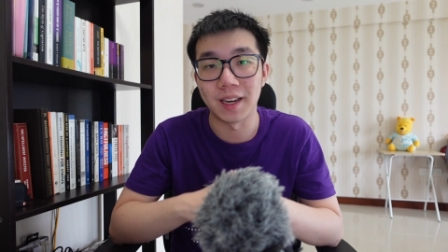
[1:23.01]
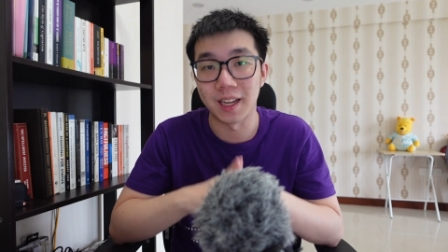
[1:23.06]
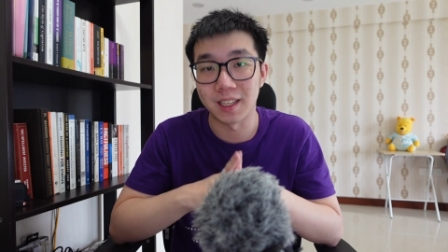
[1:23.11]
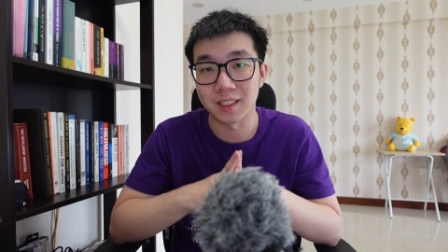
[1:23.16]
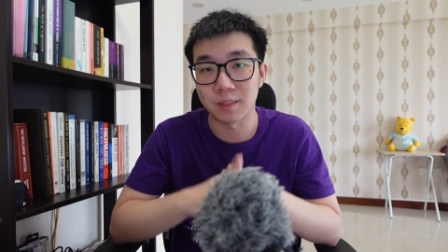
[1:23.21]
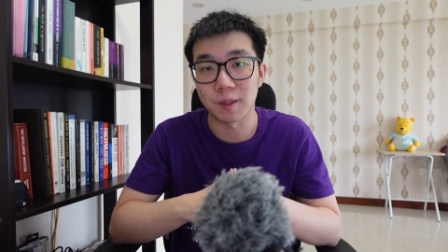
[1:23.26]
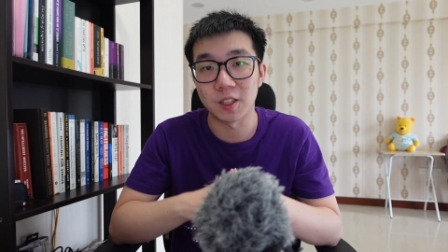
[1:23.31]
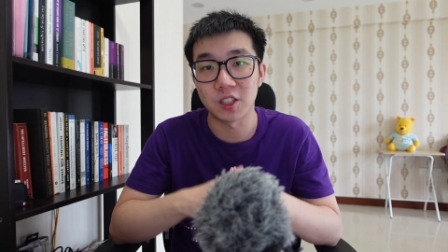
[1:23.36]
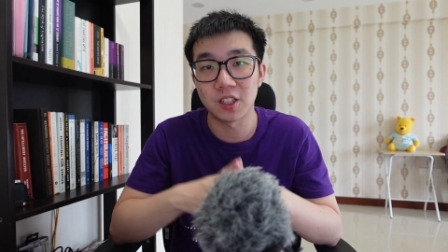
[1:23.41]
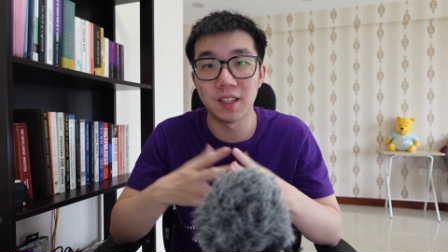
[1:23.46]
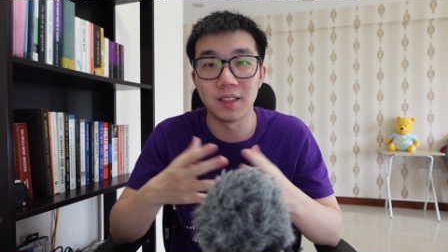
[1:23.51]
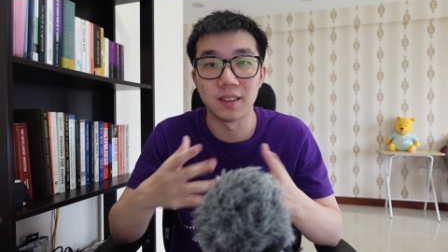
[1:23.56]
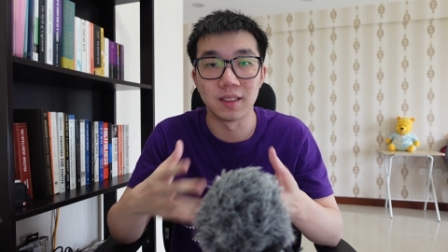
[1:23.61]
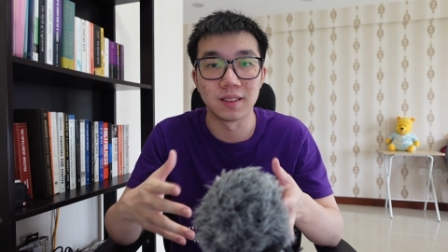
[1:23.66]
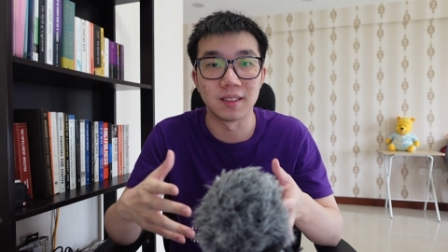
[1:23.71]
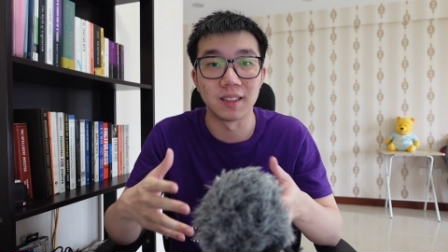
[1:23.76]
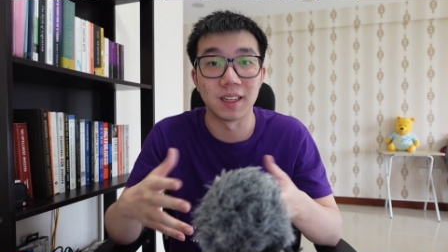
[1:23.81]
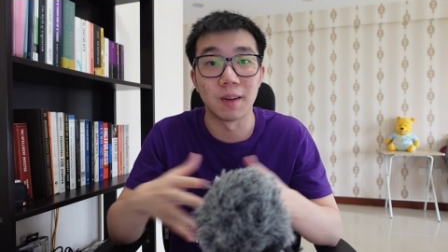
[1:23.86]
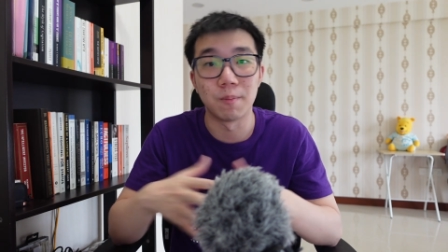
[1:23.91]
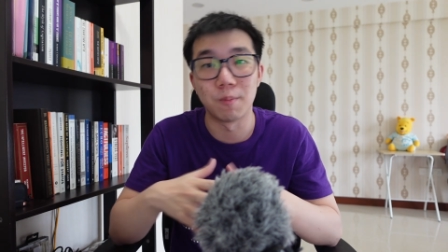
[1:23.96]
especially in the
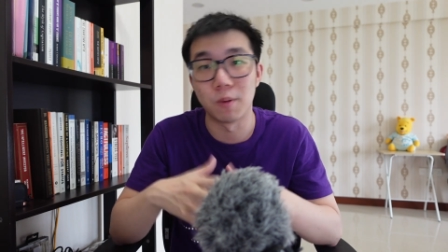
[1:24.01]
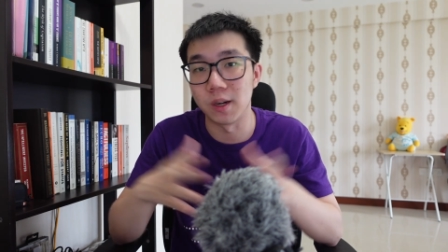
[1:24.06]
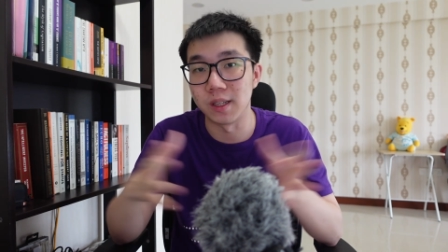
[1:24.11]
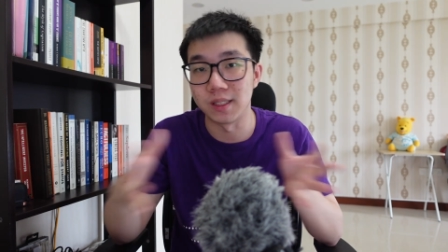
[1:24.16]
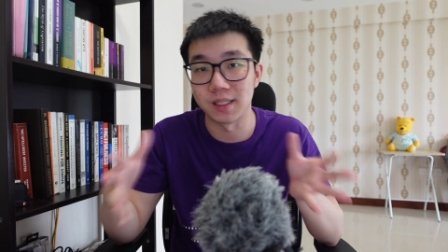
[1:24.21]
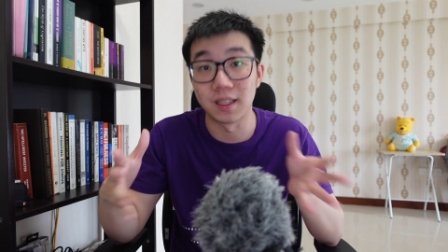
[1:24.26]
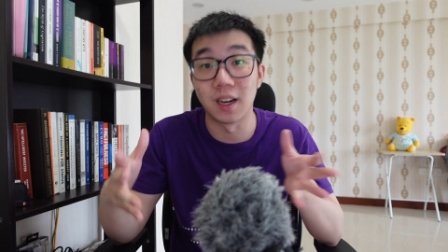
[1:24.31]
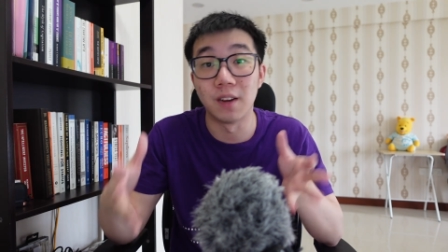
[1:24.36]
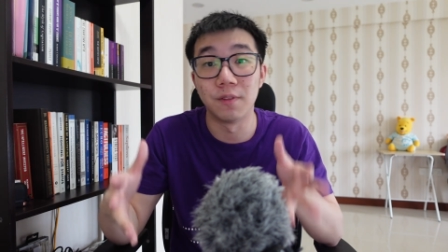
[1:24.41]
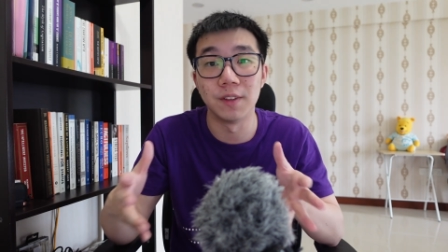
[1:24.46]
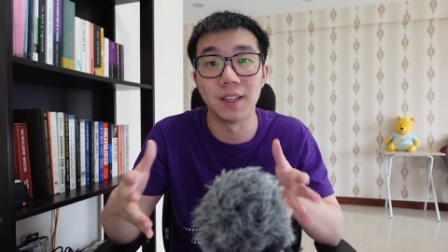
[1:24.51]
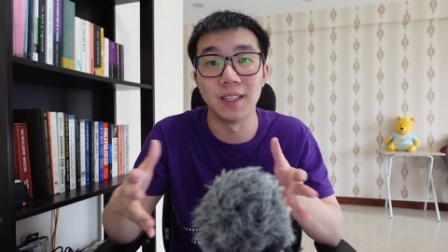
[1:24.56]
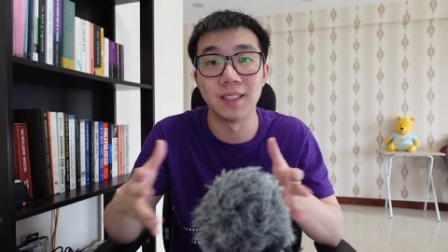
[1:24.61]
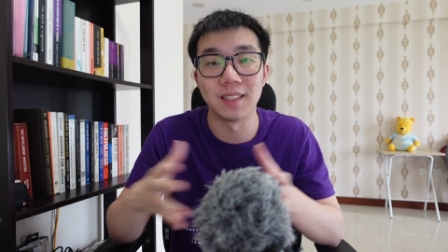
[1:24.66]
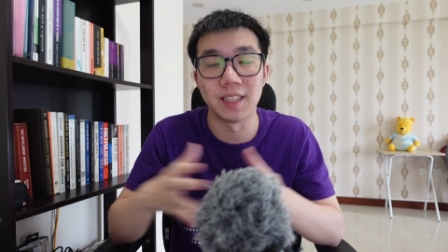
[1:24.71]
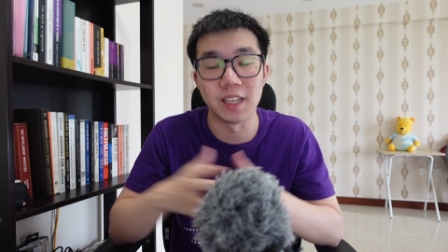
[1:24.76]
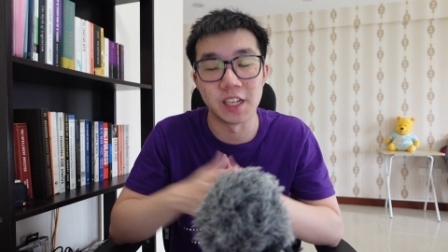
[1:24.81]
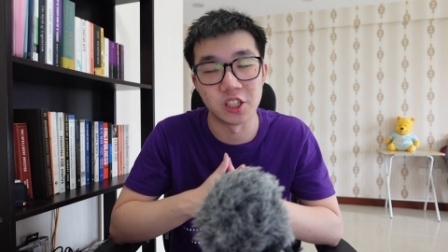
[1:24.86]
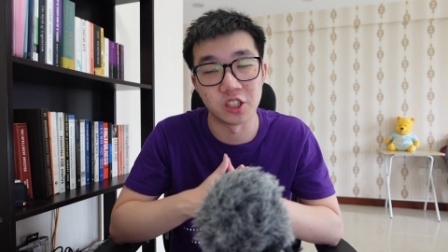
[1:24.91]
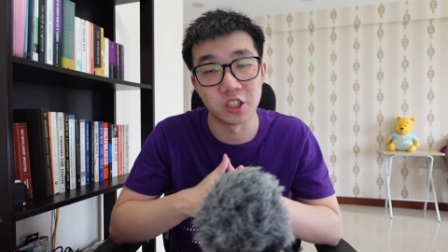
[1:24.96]
Singapore and Southeast
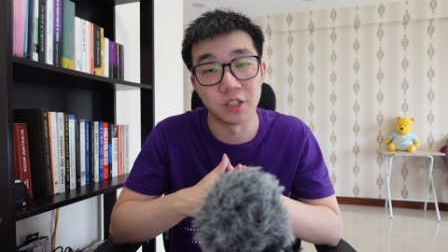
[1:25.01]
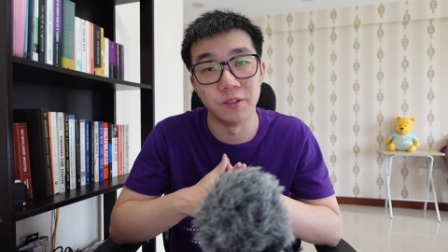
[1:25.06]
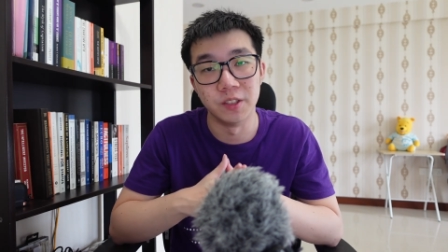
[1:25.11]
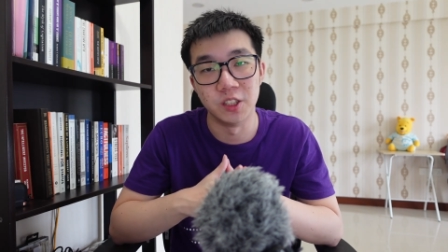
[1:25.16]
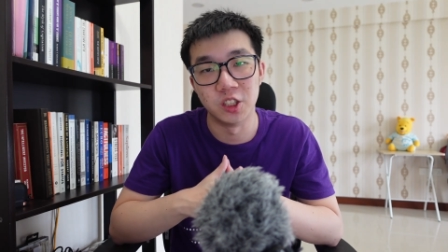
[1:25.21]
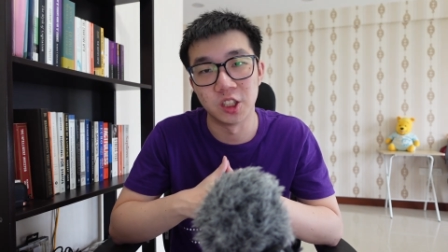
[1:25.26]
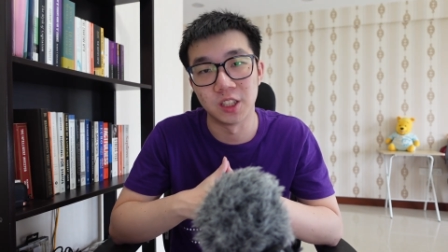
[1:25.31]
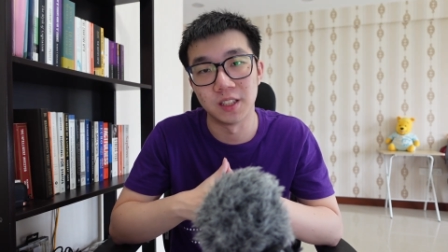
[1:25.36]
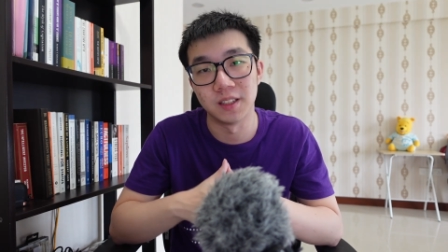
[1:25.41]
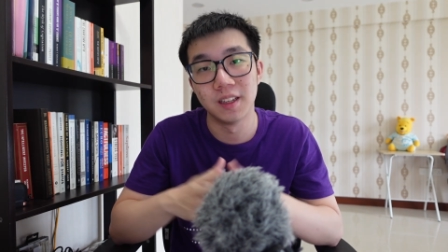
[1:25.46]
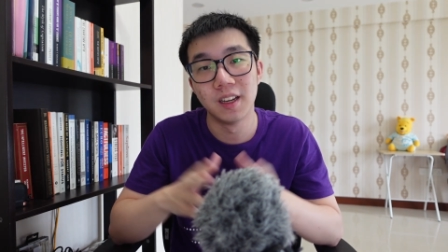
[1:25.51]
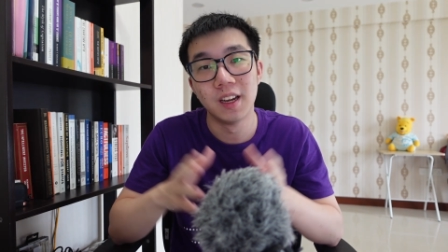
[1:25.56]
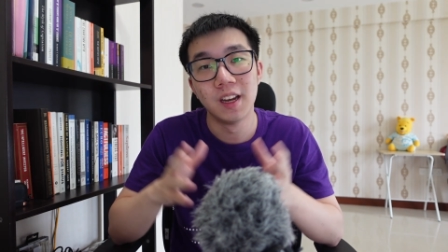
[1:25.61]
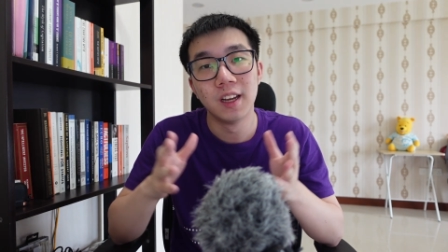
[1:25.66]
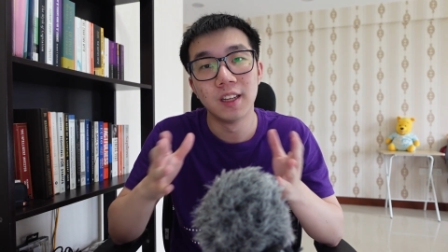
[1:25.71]
Asia region.